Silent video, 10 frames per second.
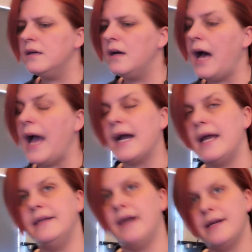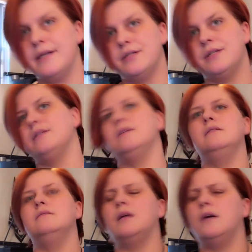900,
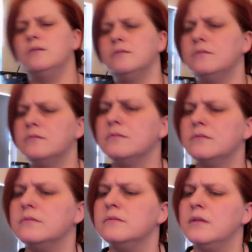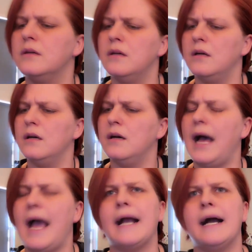no,
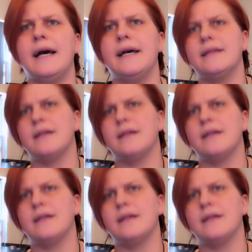I got